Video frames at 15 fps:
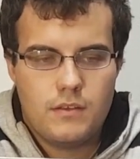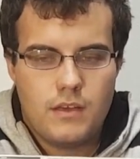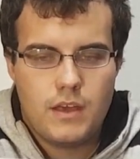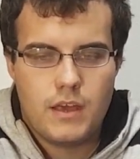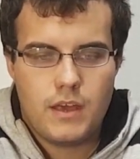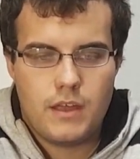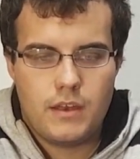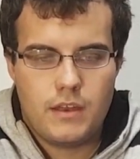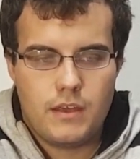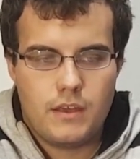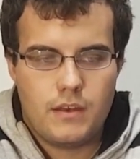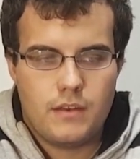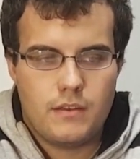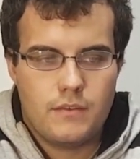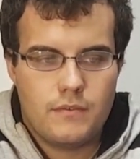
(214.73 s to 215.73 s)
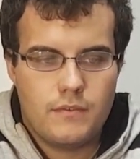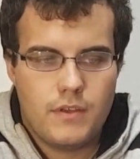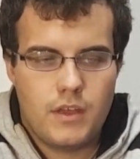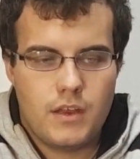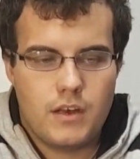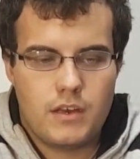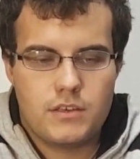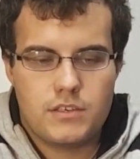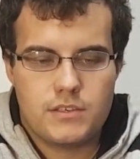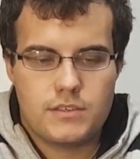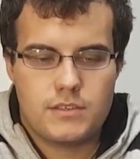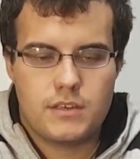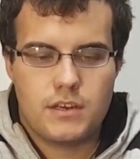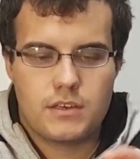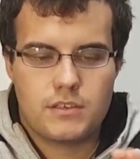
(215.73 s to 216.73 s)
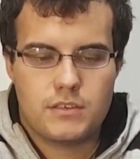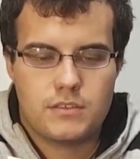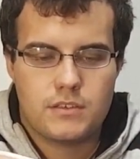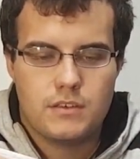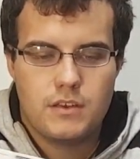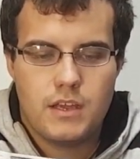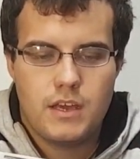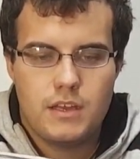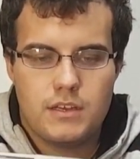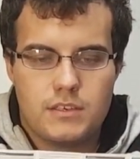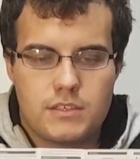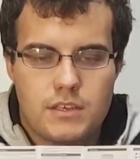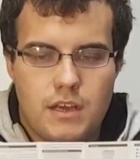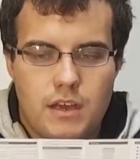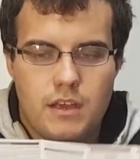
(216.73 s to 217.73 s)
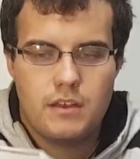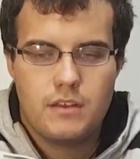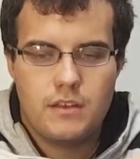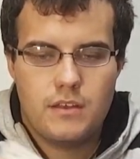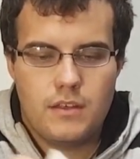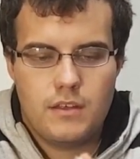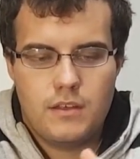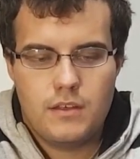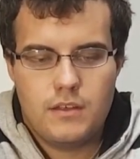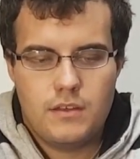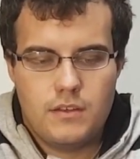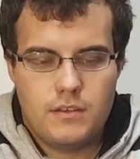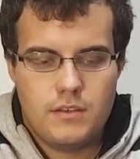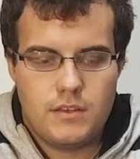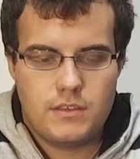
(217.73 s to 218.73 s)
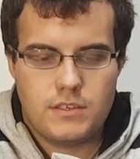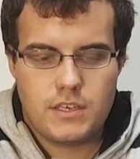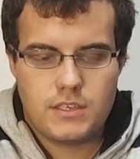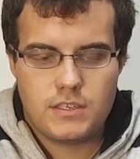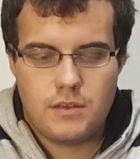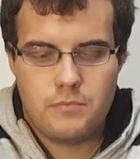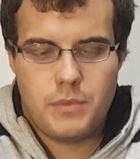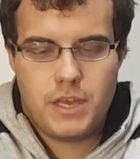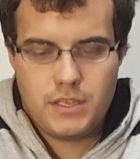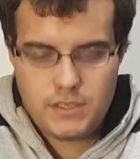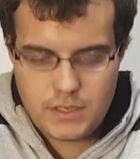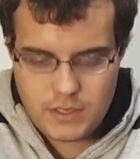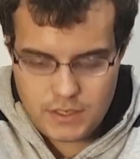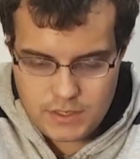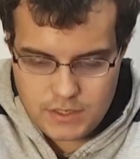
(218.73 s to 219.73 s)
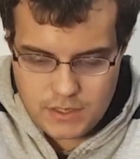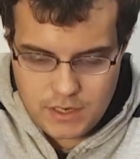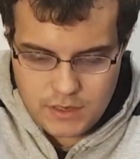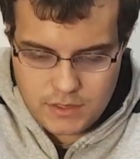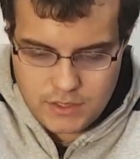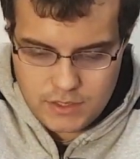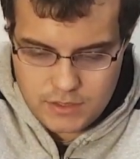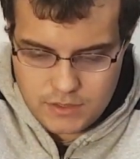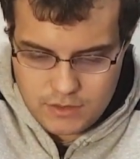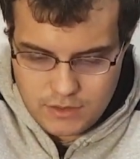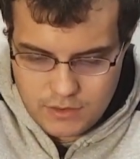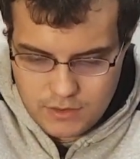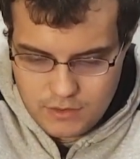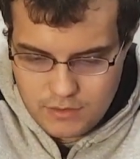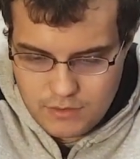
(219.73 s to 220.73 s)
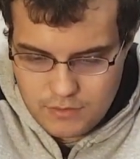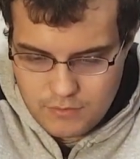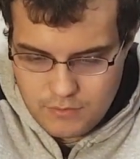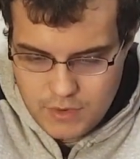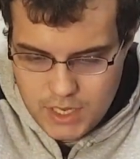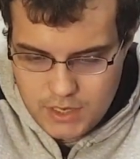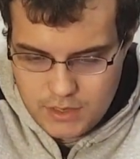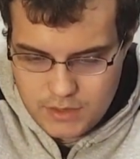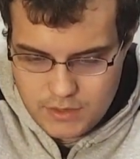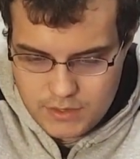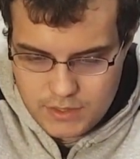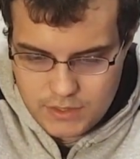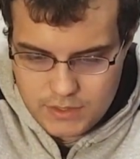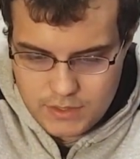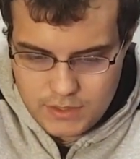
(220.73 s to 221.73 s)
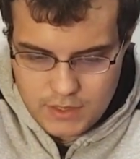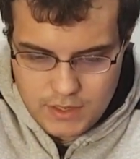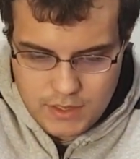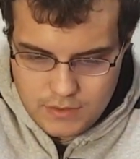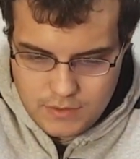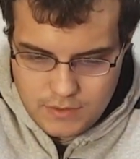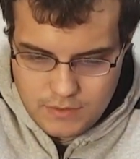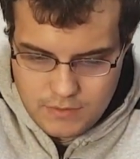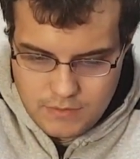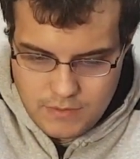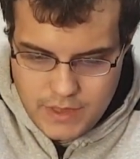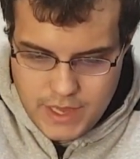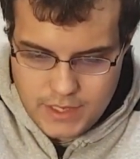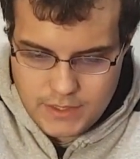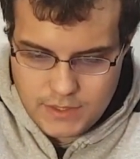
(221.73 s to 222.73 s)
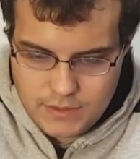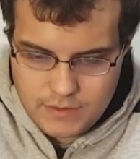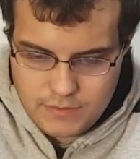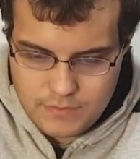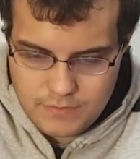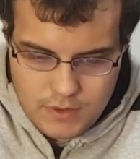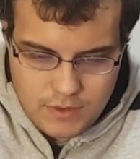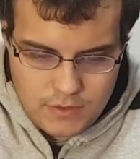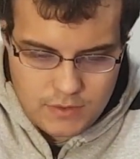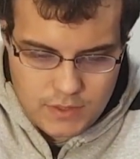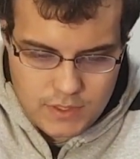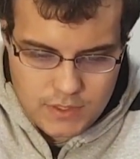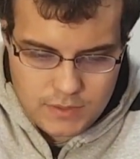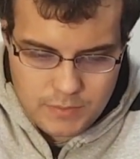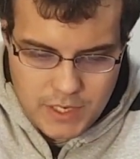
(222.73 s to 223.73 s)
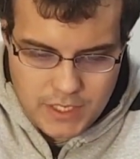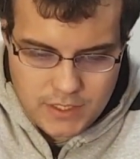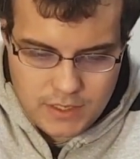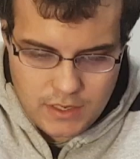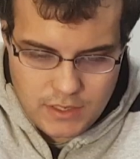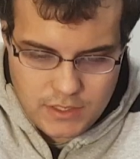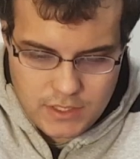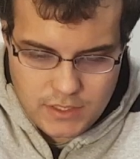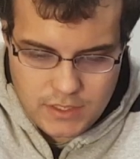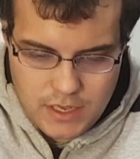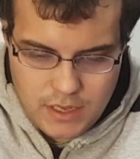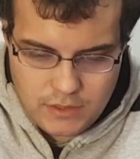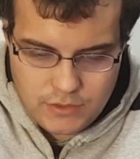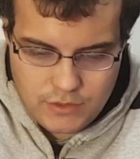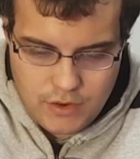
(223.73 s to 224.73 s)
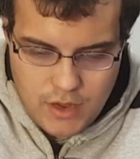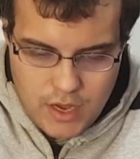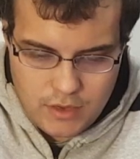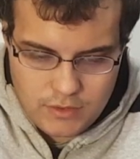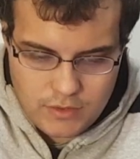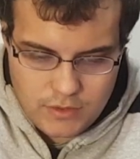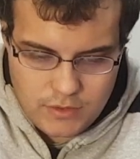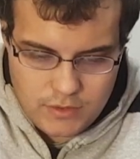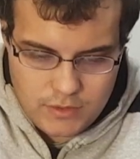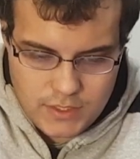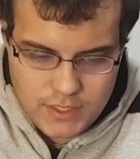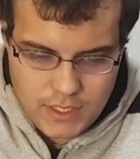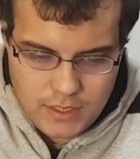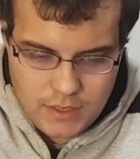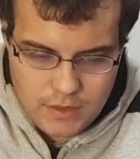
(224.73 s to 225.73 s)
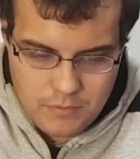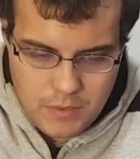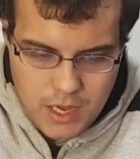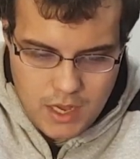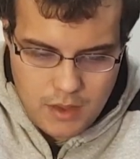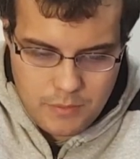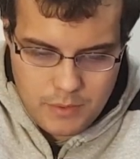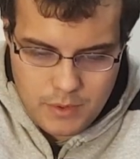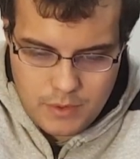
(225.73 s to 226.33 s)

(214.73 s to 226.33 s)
and then English instructions on the other side. There's just some basic instructions on what is this. Yes, this basically just tells you how to set them up,